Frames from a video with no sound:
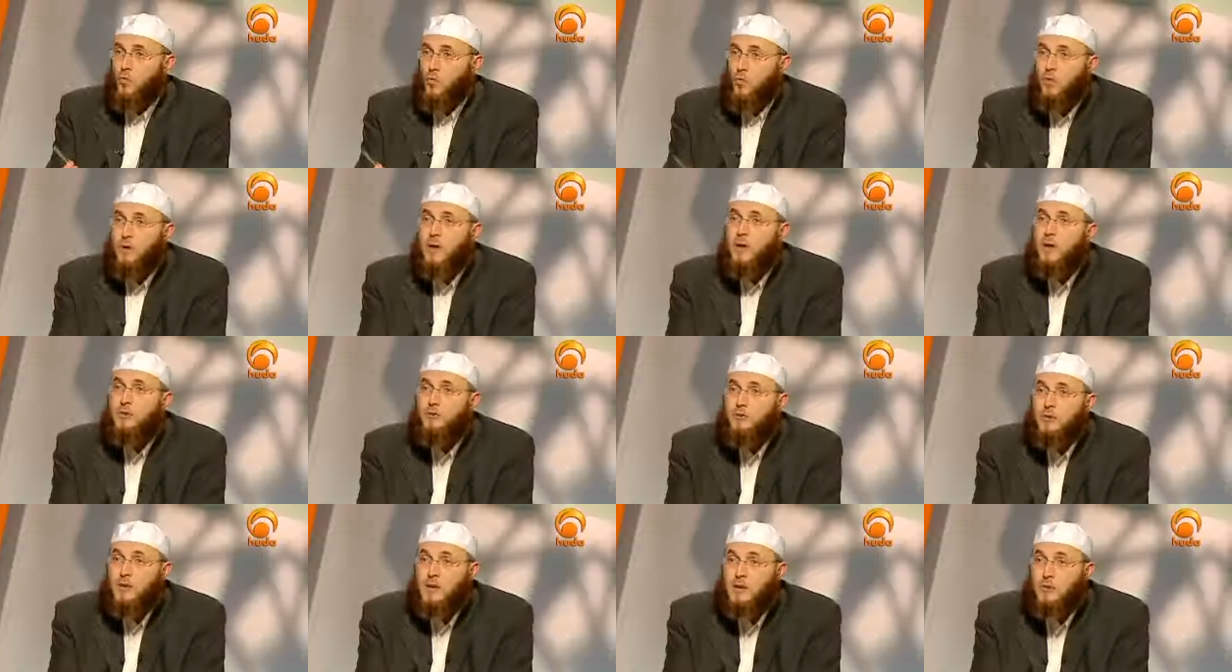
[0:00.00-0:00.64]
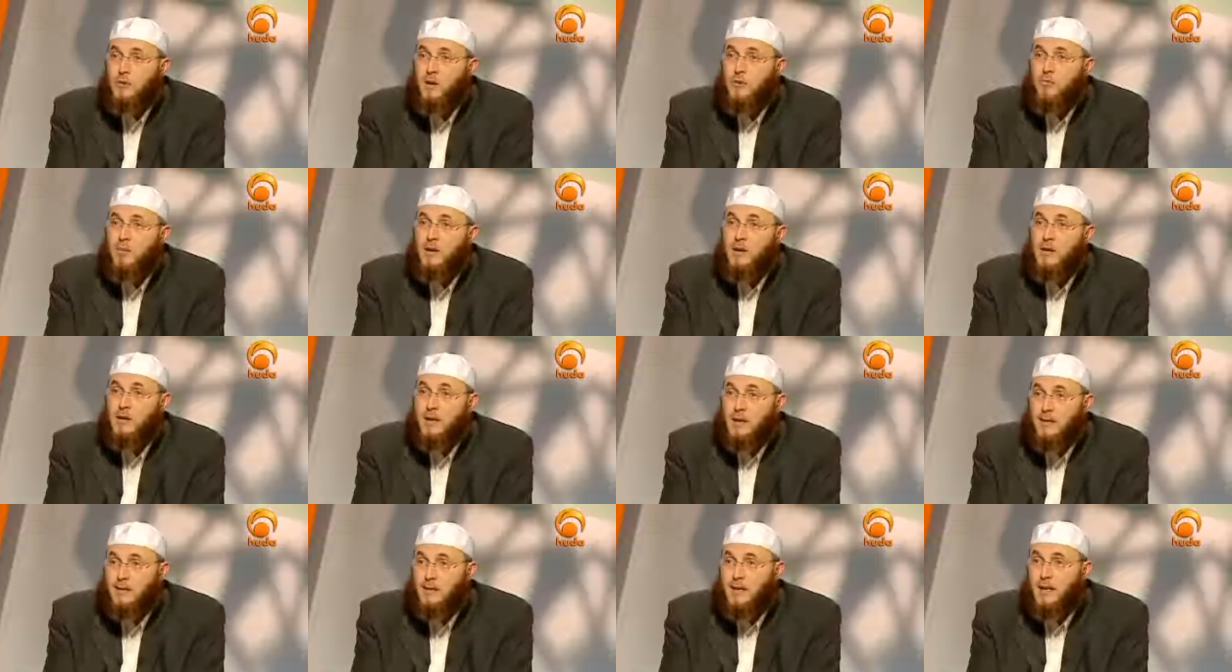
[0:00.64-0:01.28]
we need to
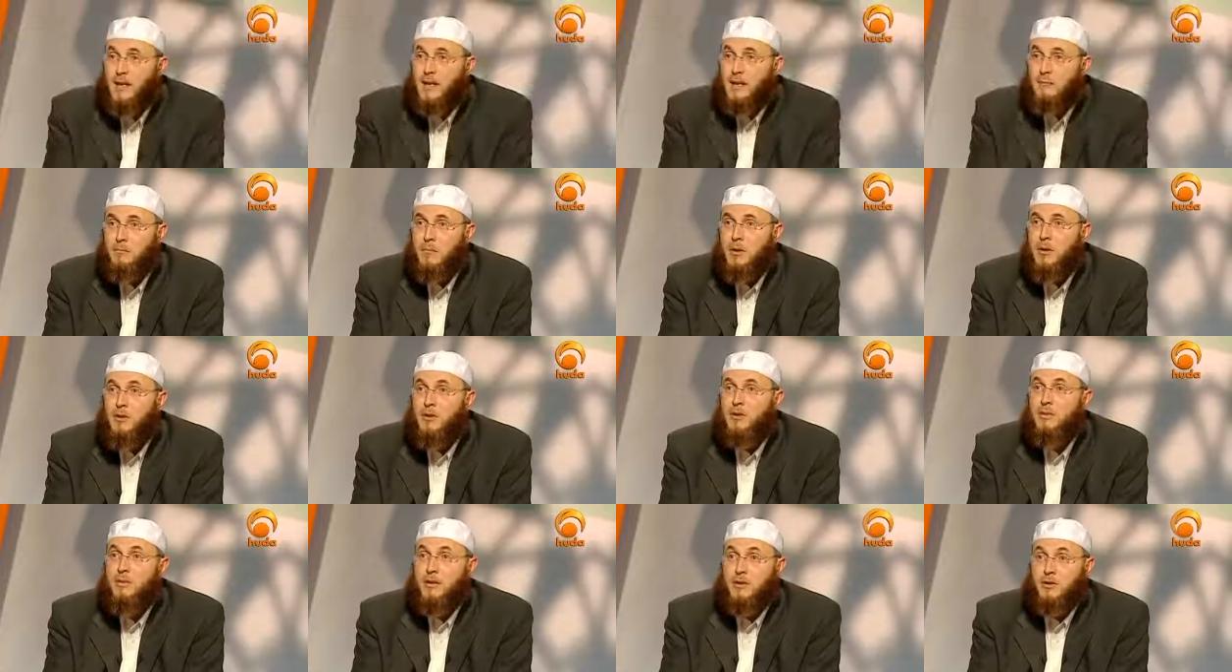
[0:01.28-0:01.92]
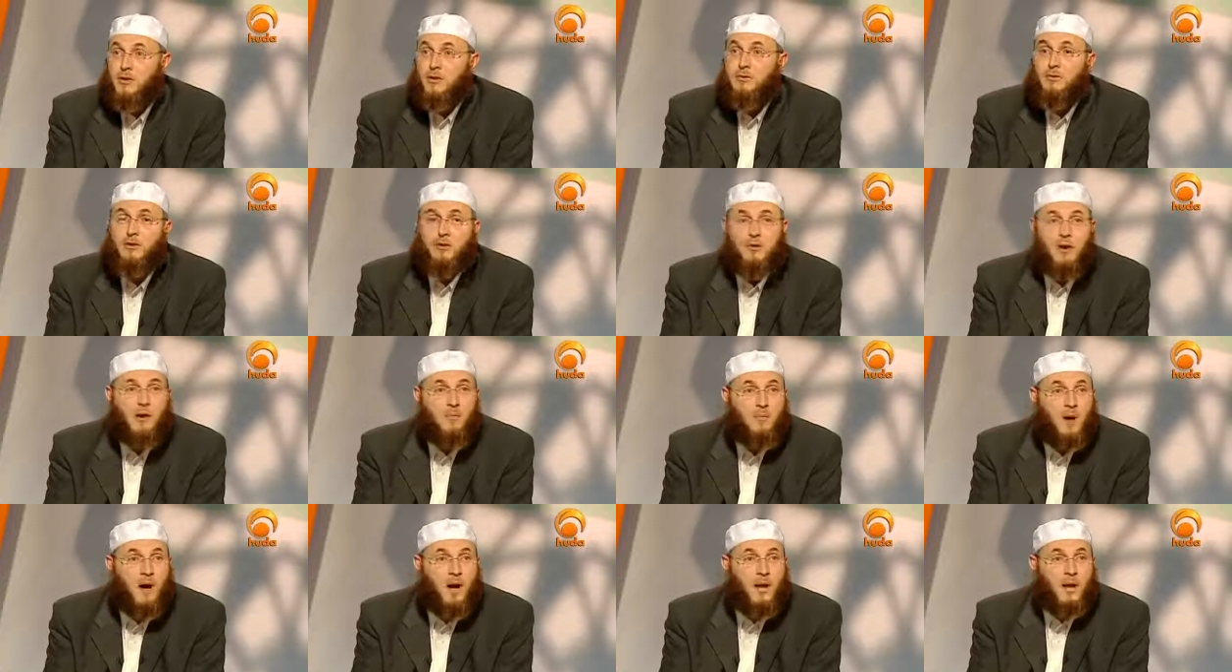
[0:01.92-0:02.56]
remember the statement of a
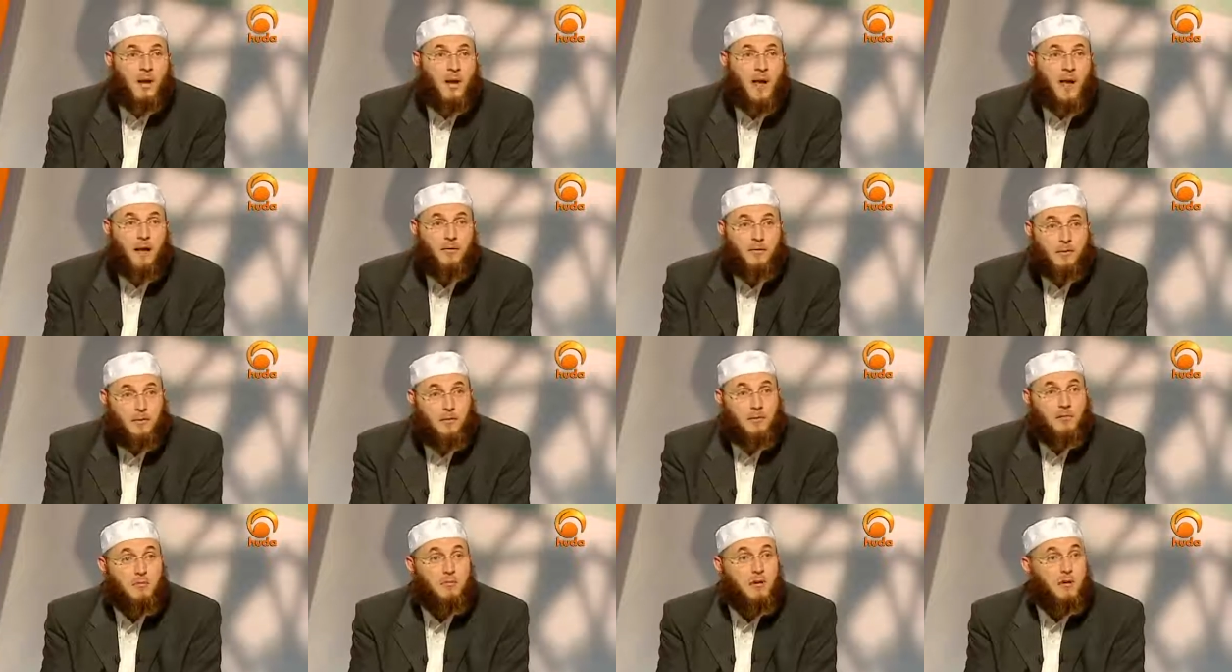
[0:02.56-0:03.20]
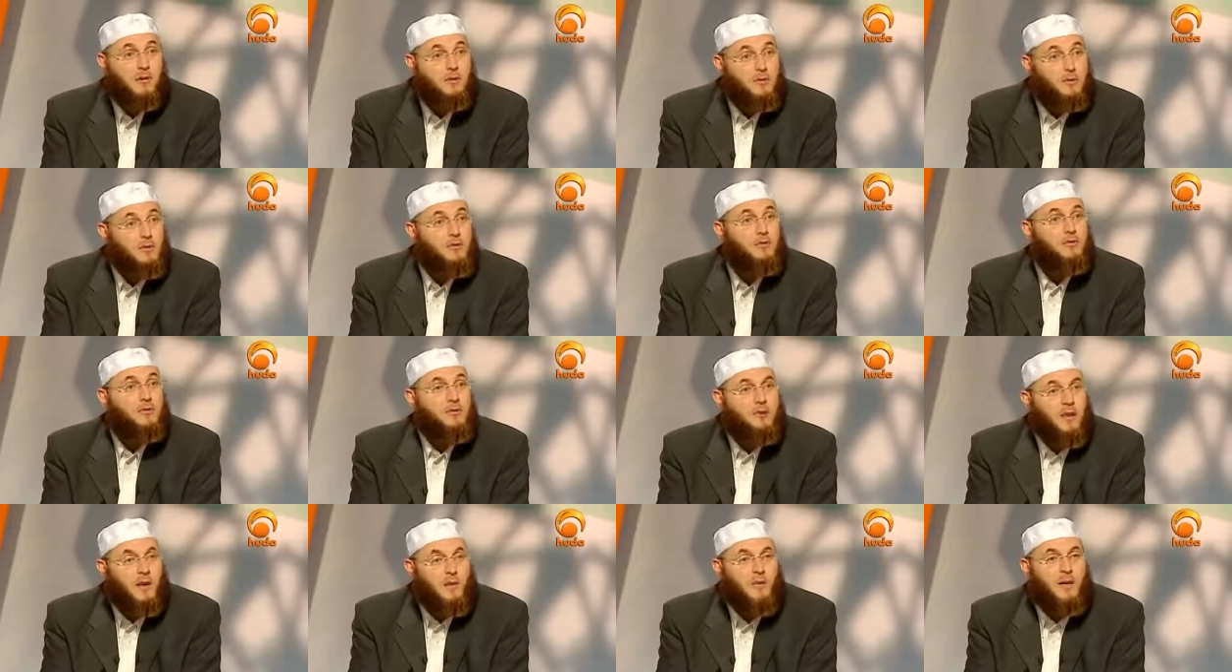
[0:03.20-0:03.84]
Jewish rabbi, a former
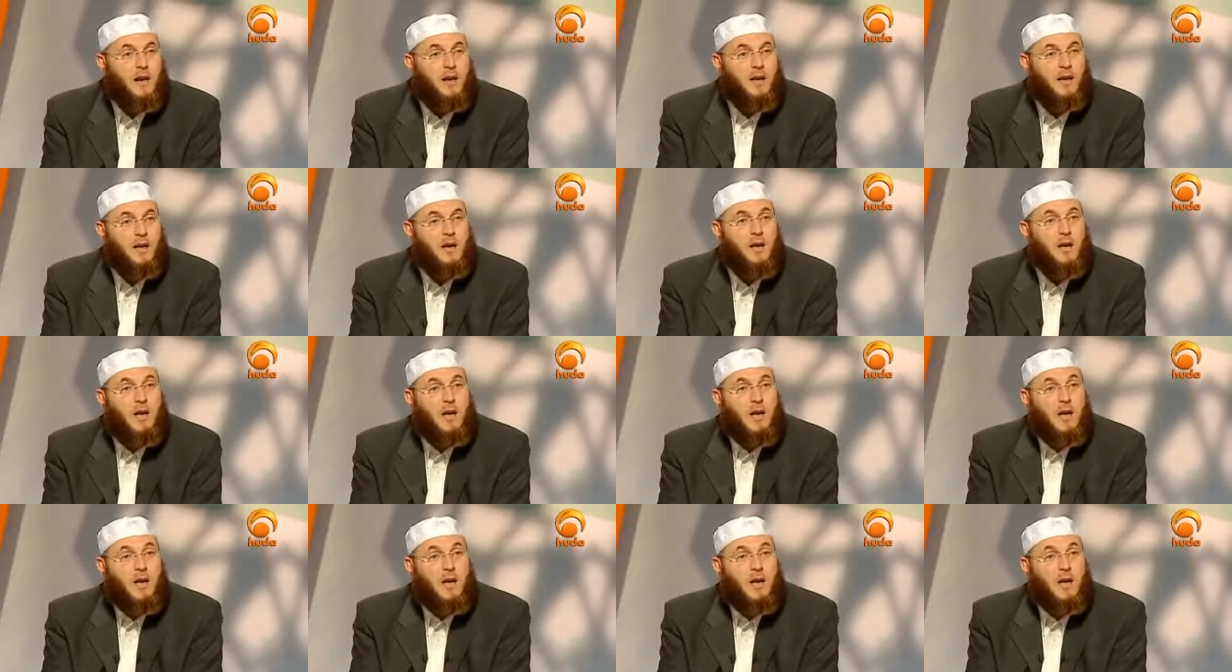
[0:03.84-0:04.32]
Jewish rabbi,